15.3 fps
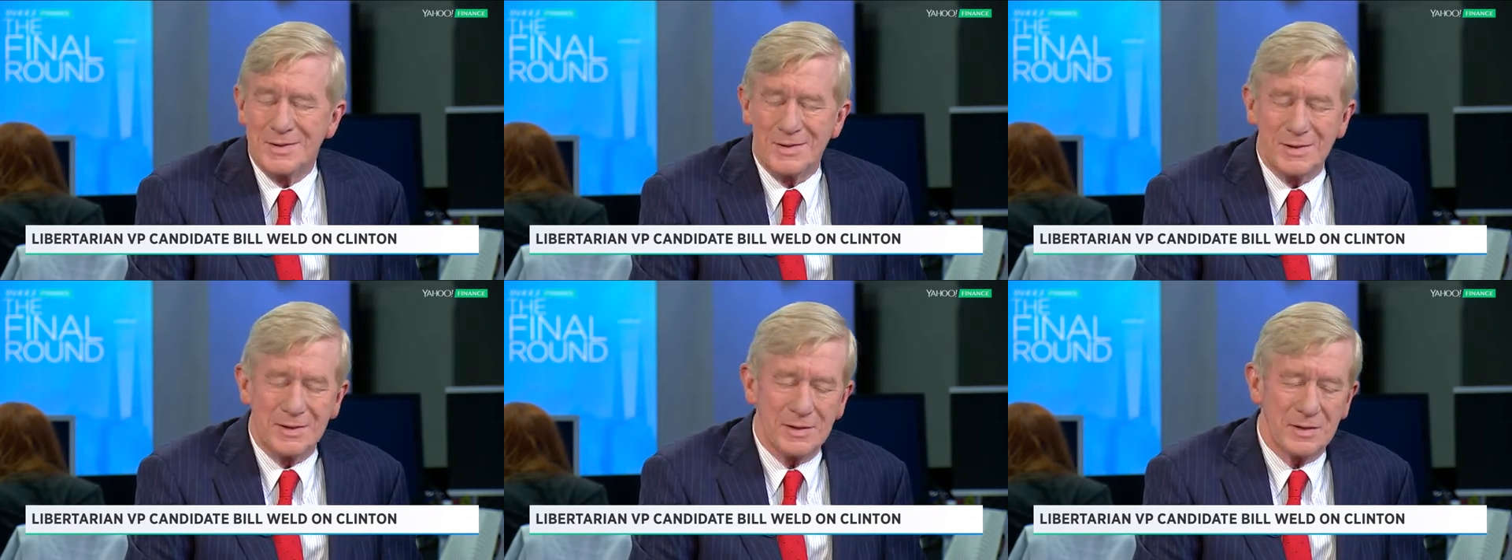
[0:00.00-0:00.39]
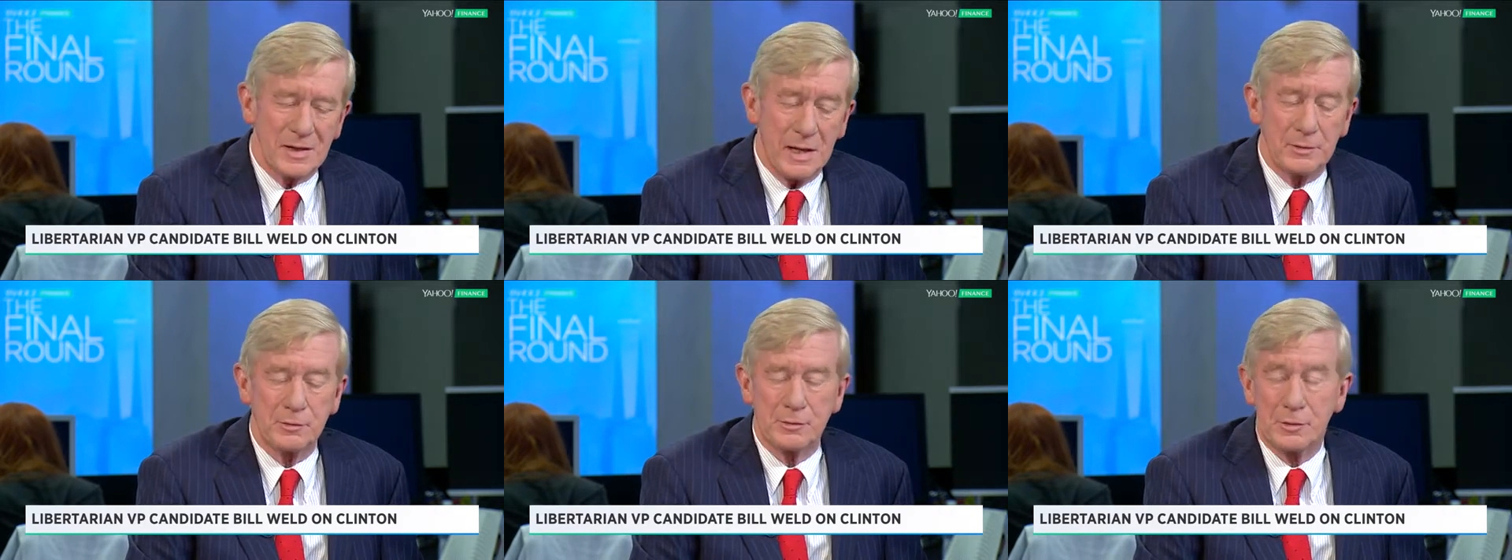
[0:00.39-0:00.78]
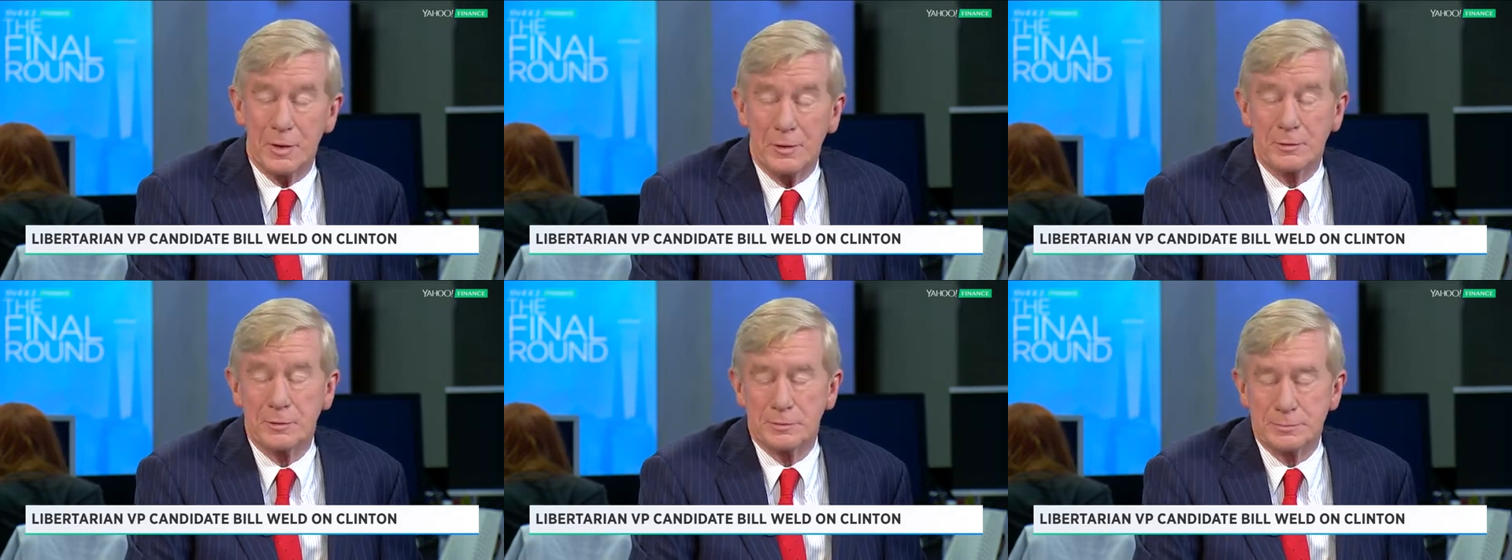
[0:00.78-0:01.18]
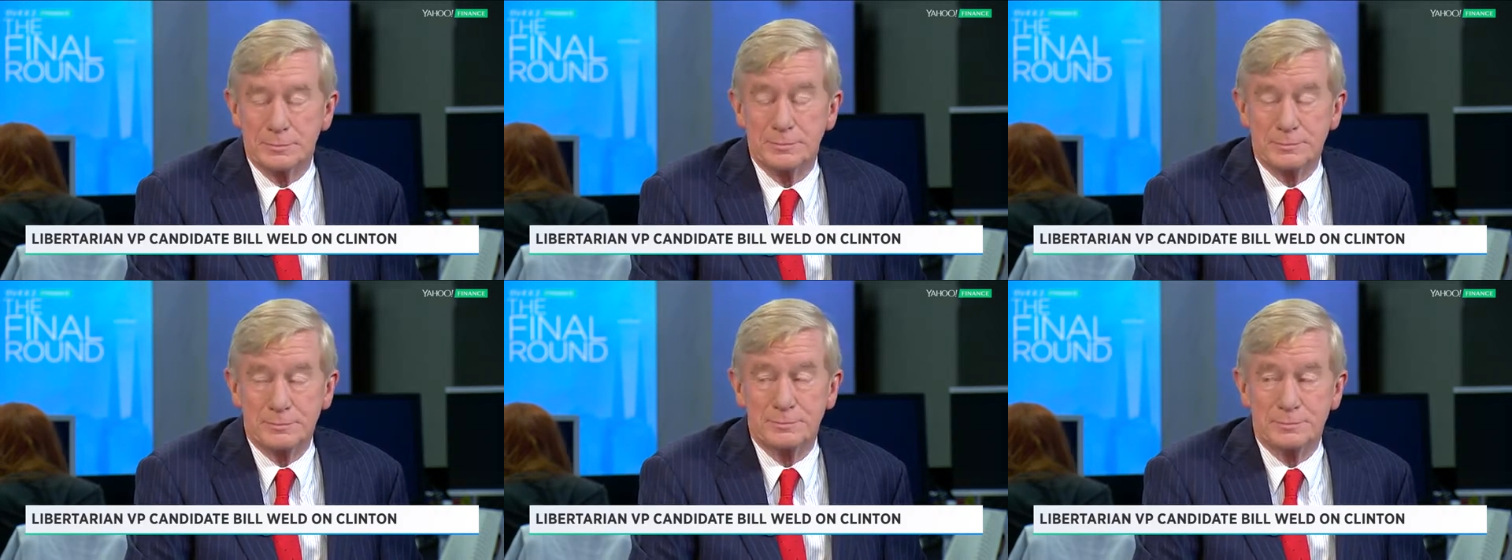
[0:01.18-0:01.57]
And there are
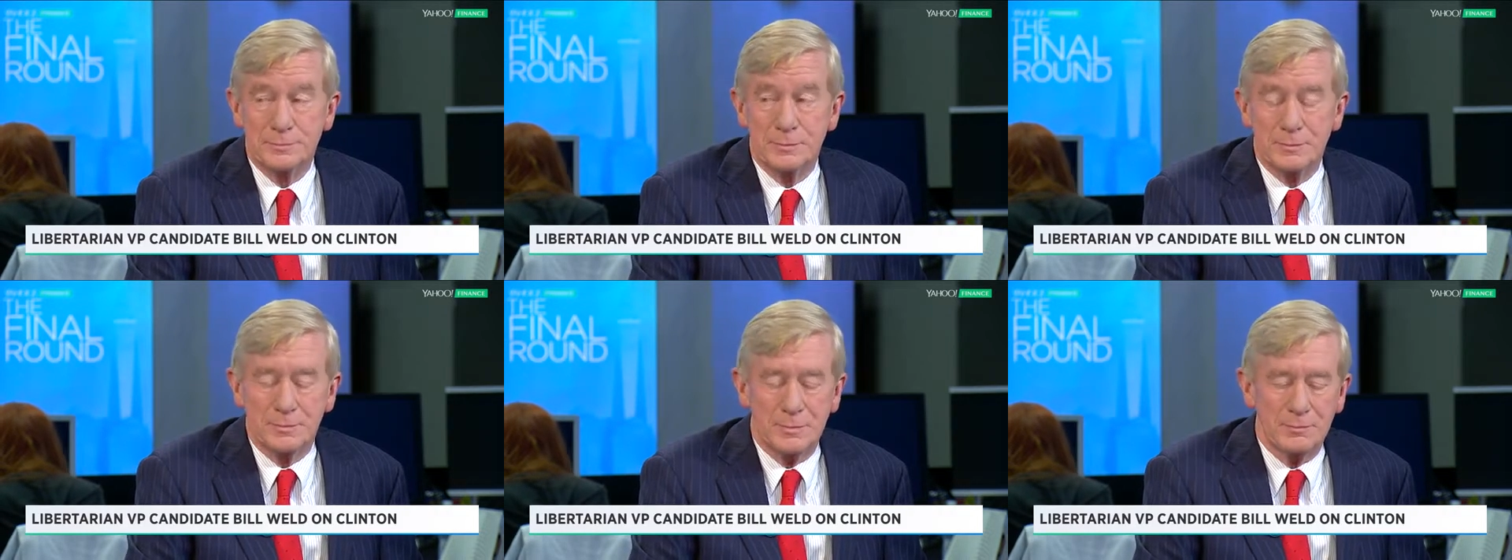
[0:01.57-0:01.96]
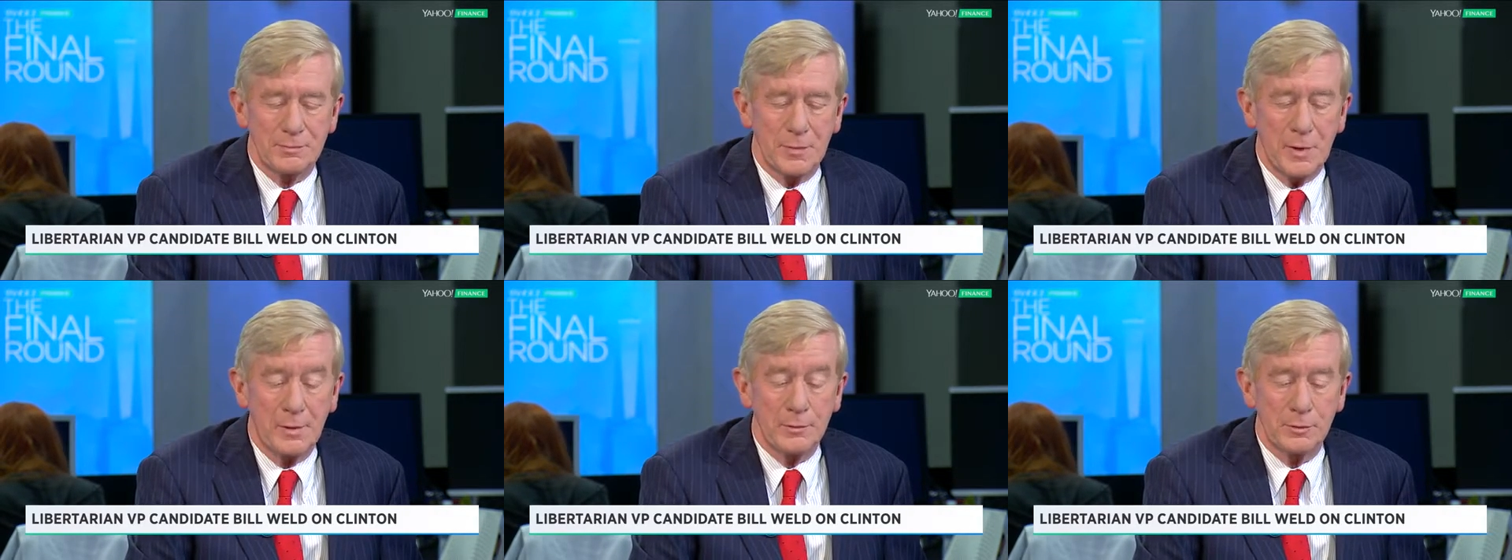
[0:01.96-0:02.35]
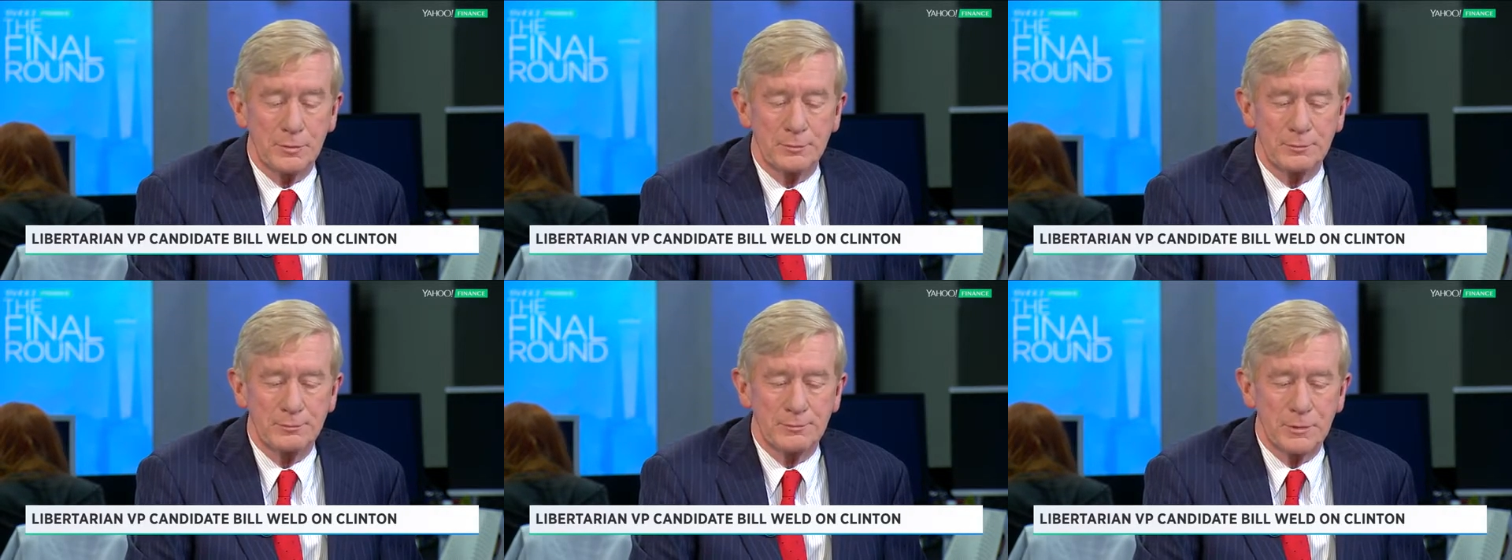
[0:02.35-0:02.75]
other